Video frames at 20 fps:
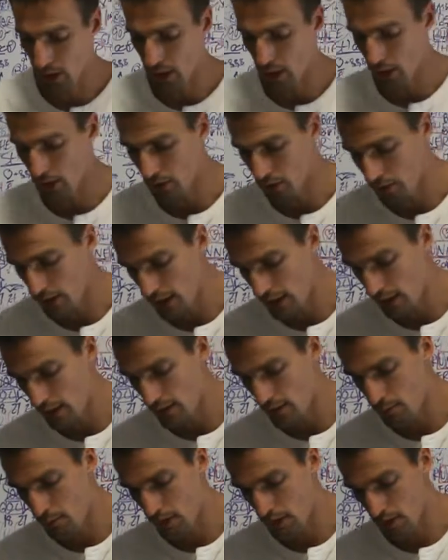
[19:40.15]
God ordained
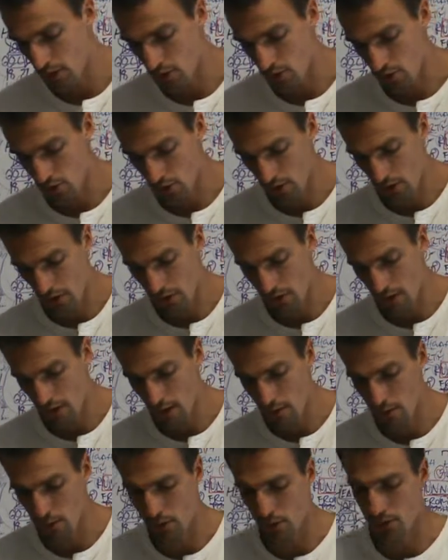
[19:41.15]
in making sure that the
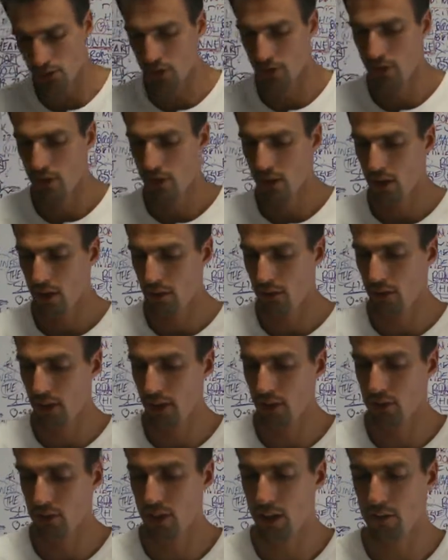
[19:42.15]
numbers of the
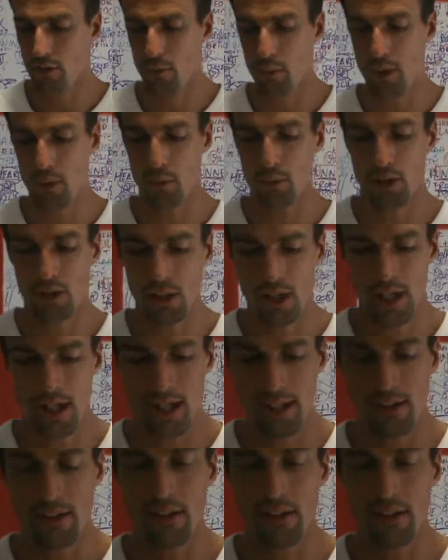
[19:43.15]
English alphabet were aligned